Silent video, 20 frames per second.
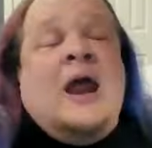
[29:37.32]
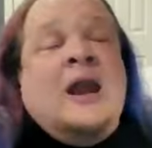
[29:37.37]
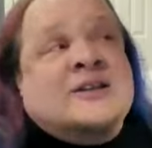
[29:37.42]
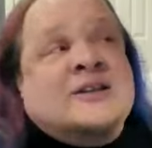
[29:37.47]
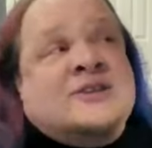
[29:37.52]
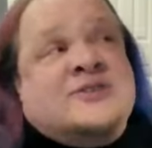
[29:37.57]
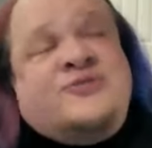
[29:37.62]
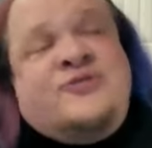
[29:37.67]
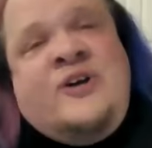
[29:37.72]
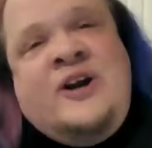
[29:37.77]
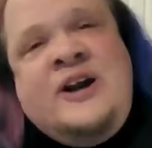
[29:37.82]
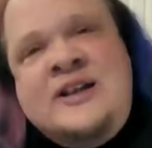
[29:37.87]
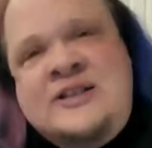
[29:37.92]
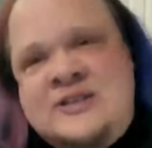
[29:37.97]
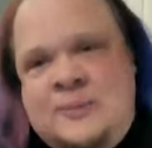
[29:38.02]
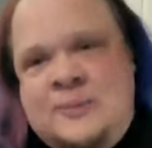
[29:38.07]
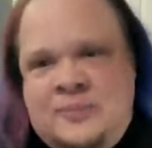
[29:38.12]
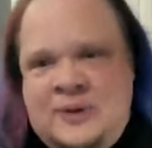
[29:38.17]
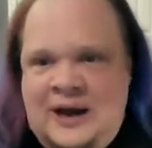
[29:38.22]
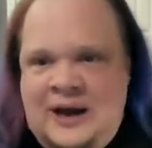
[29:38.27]
And it's funny,
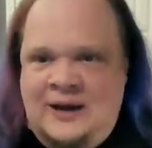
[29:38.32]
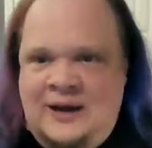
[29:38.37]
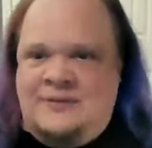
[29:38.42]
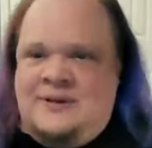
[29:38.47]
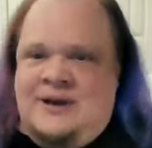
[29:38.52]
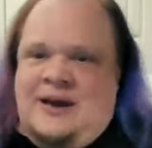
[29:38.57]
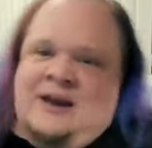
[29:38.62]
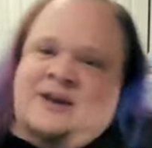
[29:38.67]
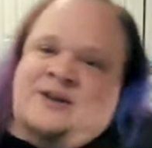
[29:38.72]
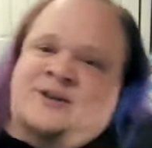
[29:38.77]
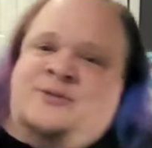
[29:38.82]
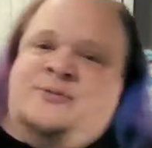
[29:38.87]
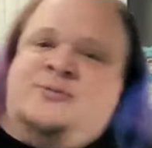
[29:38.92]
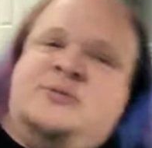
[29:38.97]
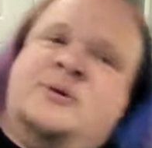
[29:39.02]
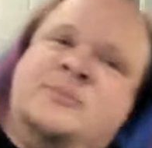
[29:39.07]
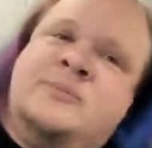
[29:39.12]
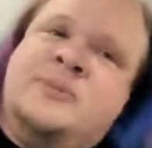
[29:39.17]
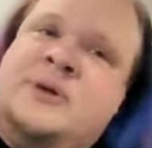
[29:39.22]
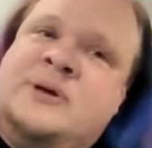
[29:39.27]
I do
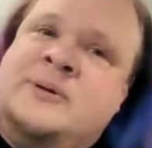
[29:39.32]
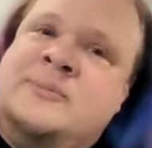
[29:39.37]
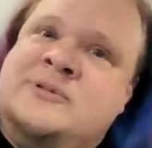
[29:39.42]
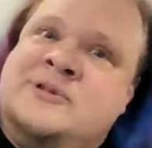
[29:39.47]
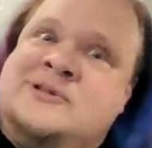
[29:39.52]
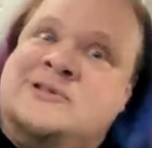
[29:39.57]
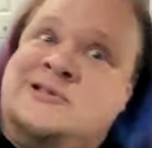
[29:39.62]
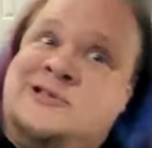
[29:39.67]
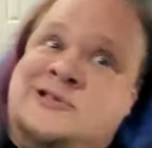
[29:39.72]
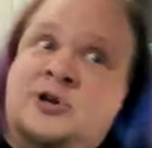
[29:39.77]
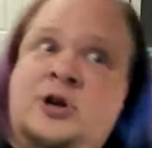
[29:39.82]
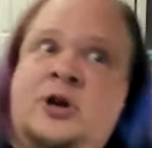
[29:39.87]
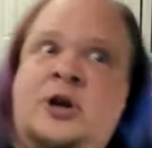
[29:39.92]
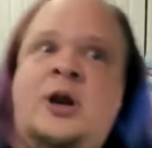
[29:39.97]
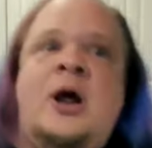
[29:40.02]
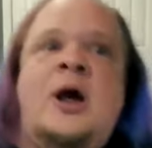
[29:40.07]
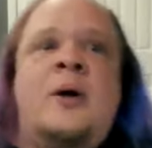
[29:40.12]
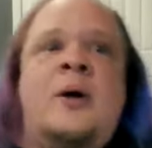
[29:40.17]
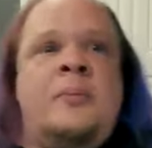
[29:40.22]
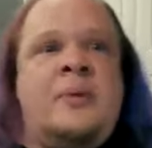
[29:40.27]
sometimes, I
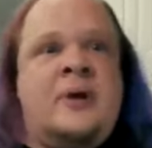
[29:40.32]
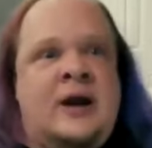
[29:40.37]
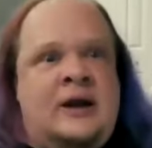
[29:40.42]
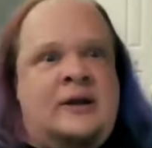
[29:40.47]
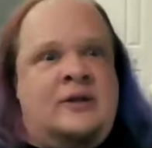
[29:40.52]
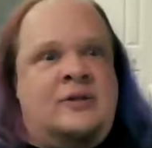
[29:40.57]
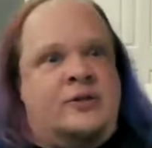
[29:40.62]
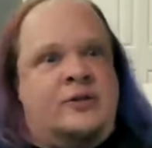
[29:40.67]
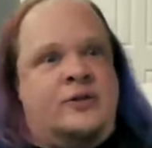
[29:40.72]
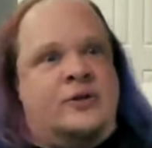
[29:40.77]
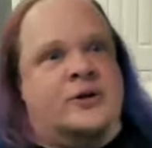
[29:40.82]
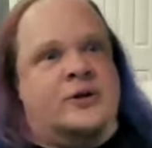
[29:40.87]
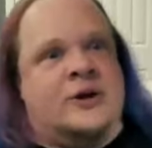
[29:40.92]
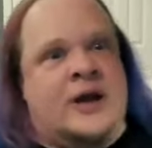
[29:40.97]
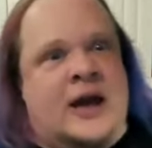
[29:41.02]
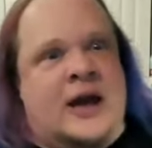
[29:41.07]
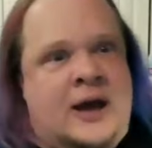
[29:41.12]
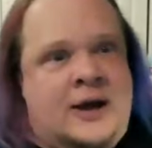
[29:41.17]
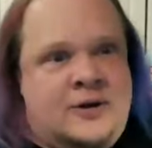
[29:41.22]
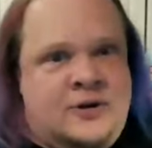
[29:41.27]
shouldn't, but I
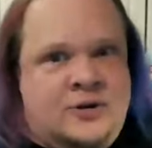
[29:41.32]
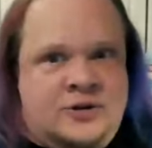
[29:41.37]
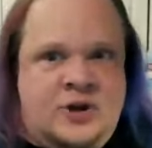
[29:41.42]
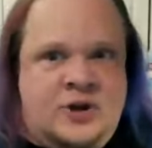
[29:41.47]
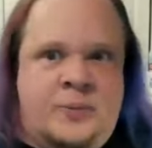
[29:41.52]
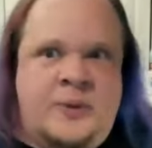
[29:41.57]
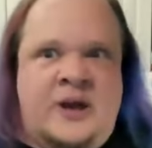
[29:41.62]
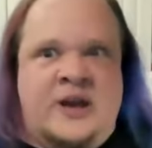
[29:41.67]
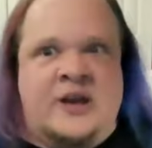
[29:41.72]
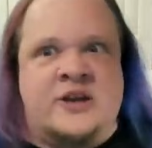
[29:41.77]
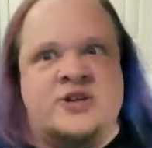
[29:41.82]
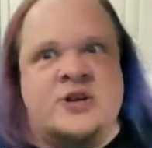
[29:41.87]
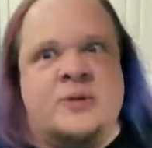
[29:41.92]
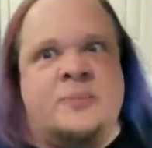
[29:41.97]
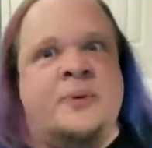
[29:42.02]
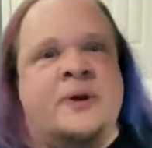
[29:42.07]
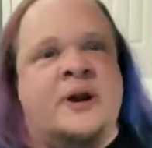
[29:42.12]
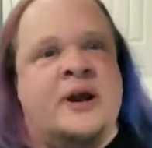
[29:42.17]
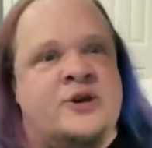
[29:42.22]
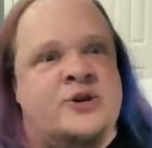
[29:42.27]
look at, don't tell my
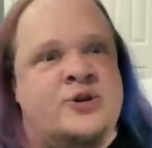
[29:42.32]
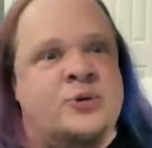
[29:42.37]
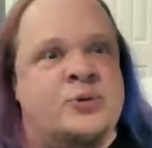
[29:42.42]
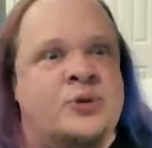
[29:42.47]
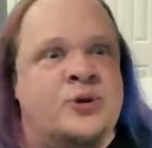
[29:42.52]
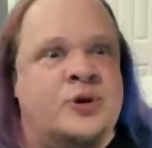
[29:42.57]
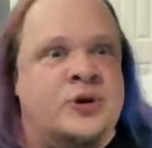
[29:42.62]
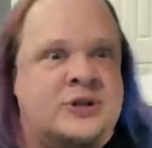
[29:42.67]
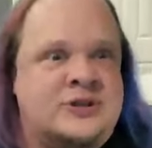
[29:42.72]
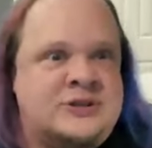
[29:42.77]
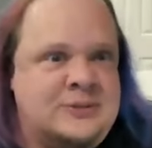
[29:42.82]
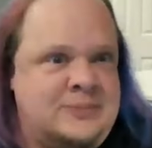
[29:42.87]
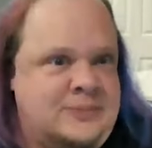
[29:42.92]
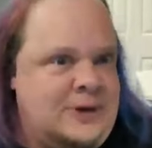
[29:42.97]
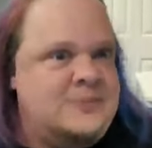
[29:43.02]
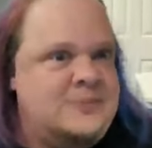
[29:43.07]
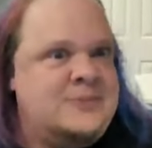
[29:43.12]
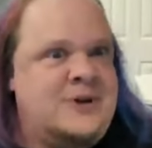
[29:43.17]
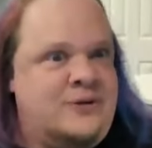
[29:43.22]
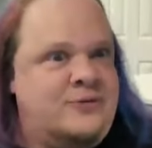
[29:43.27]
agent, but I do look
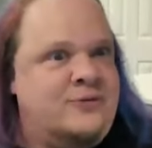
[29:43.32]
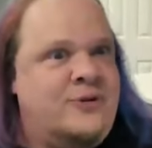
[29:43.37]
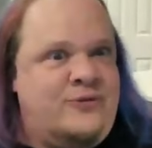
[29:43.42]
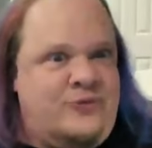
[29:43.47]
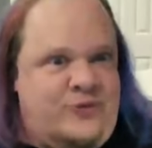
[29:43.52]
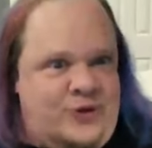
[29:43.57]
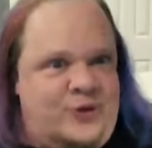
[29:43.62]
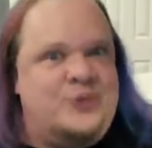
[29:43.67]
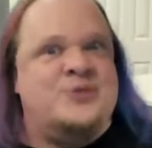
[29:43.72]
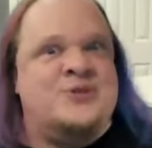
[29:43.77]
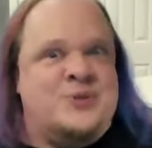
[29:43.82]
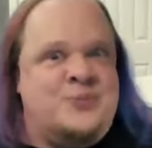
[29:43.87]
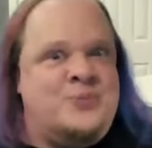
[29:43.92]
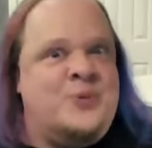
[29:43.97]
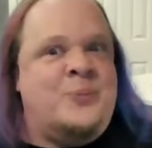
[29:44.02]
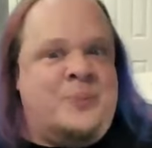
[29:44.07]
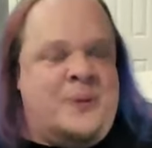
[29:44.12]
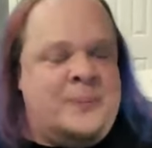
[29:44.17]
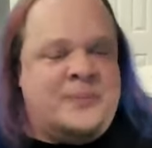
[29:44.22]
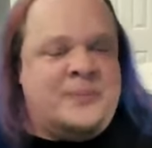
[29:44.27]
sometimes at reviews and
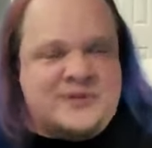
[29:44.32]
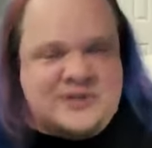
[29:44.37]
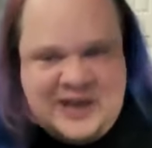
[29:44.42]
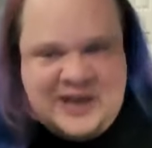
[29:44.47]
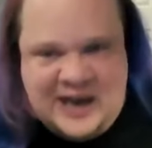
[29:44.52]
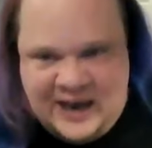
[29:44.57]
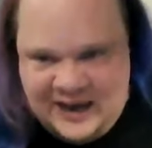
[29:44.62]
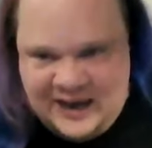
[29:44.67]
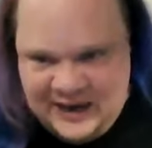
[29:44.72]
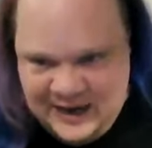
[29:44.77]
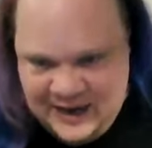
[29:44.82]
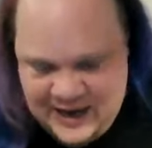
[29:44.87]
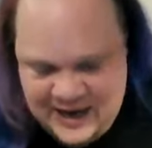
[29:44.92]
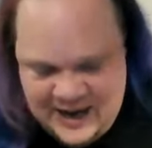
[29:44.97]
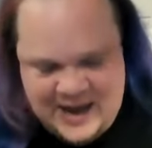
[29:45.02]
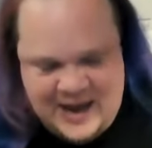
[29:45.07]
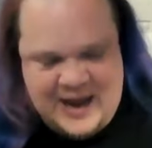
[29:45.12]
what people say.